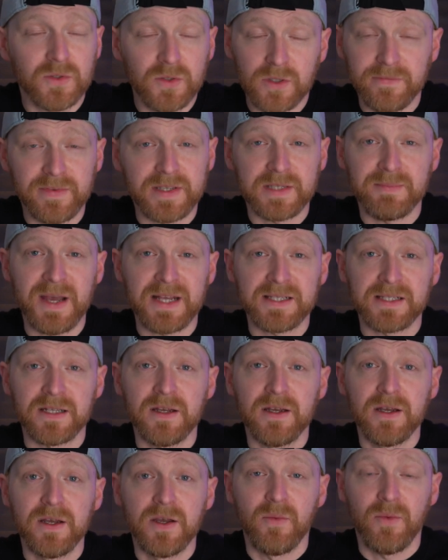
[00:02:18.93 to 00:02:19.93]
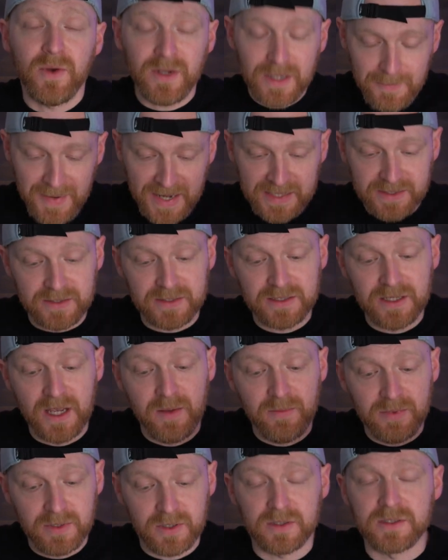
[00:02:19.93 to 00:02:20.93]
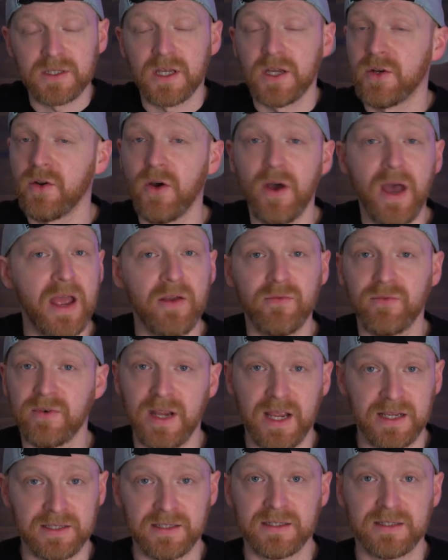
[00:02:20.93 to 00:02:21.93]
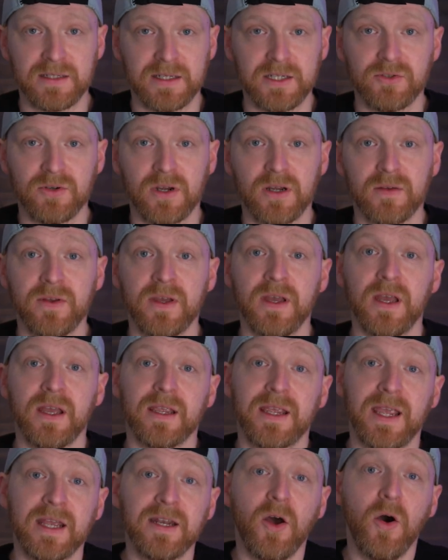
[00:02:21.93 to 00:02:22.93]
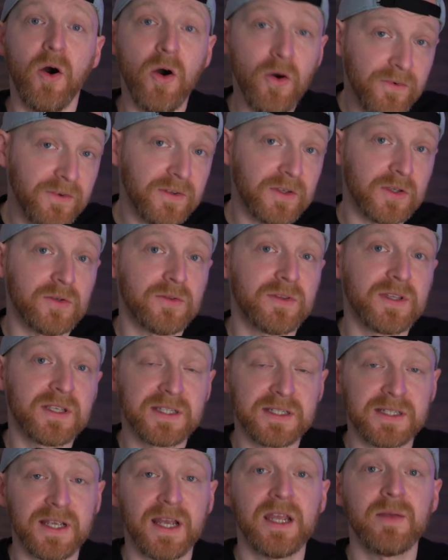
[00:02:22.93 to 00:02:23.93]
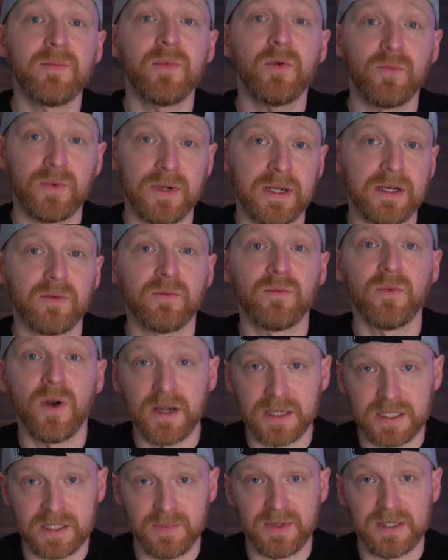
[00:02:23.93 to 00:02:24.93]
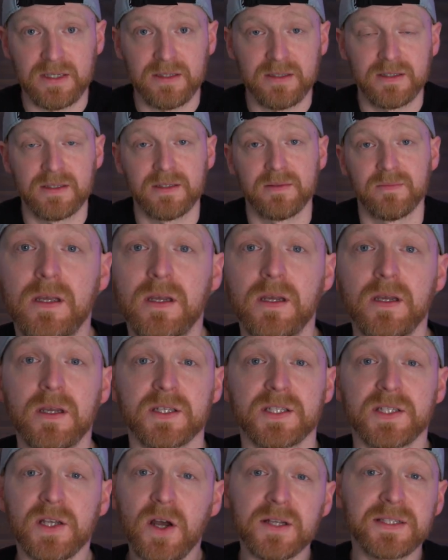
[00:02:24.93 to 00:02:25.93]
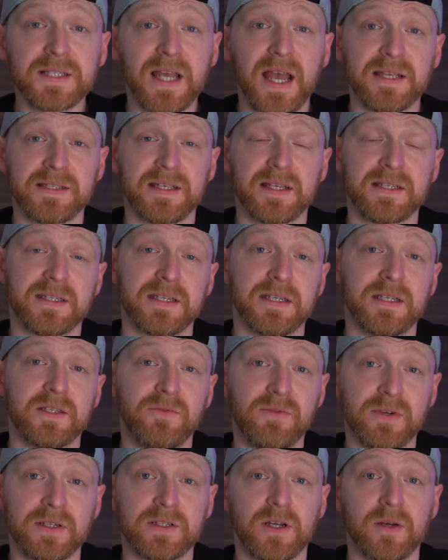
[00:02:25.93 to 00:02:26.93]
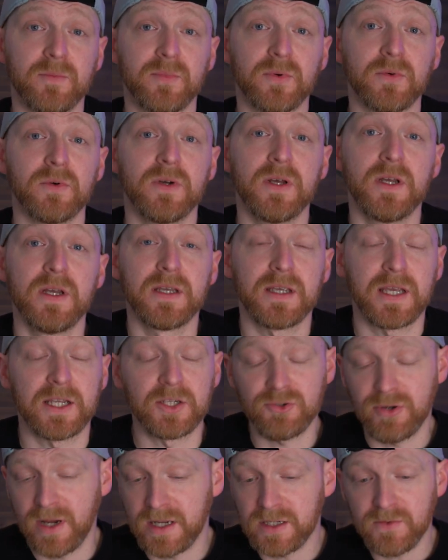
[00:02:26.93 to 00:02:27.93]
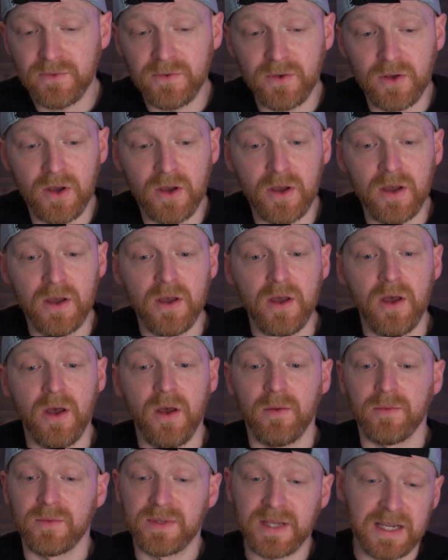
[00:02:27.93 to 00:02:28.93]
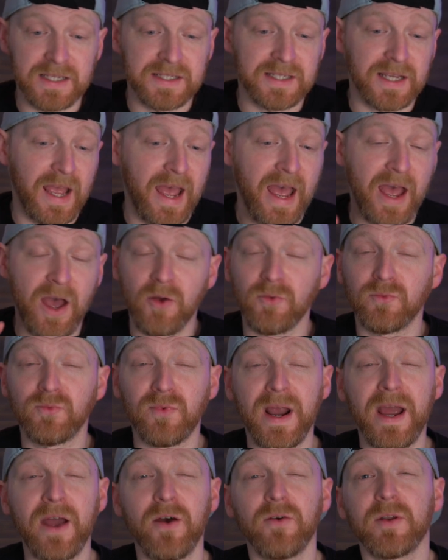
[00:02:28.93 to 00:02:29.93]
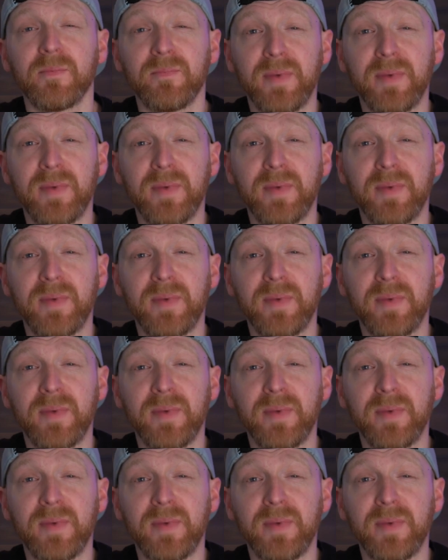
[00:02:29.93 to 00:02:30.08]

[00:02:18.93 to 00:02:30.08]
all of this matter? Well, it matters because not every SSD drive can offer you the same read and write speeds. SATA SSDs, for example, can transfer data at around